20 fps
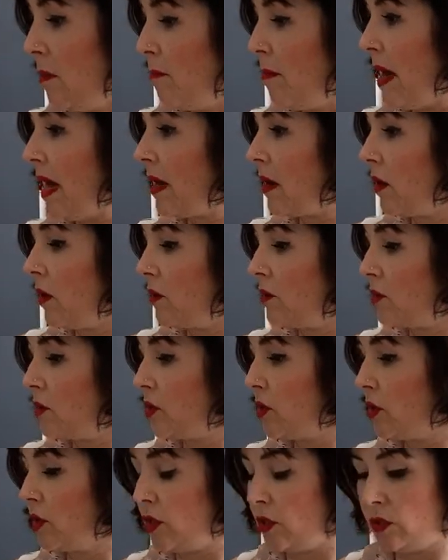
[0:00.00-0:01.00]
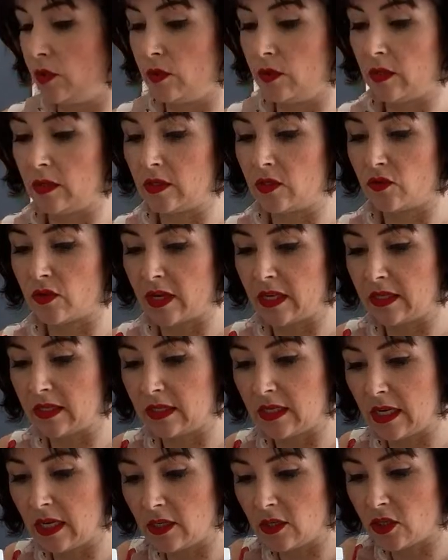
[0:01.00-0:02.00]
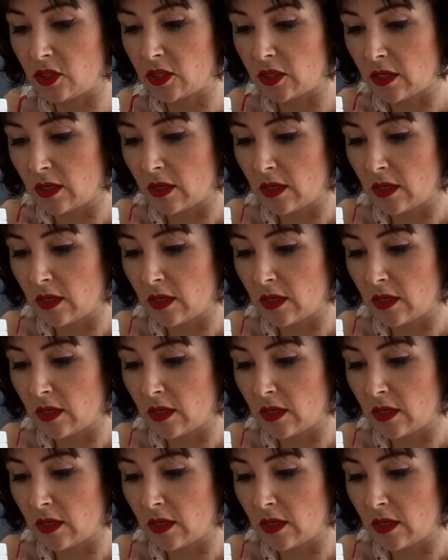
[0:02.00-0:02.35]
Back onto straight stitch.